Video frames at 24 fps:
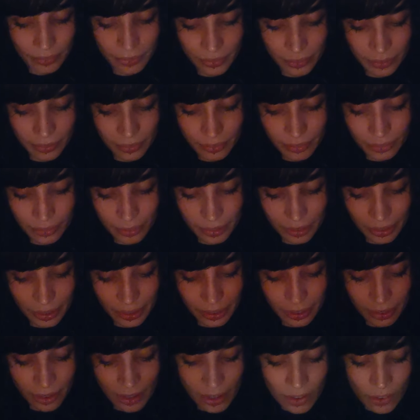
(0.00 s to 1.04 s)
Or
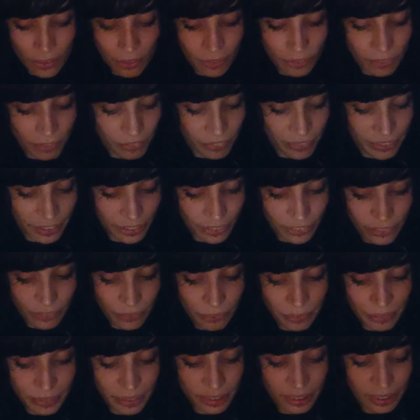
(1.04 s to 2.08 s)
like, or if they're
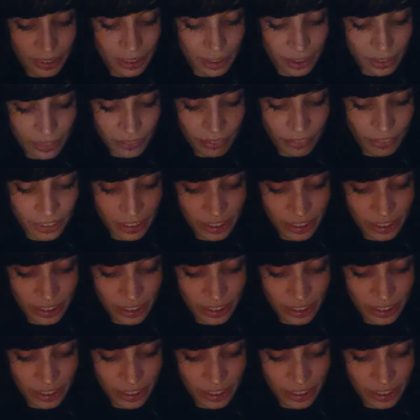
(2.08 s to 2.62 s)
the ones that are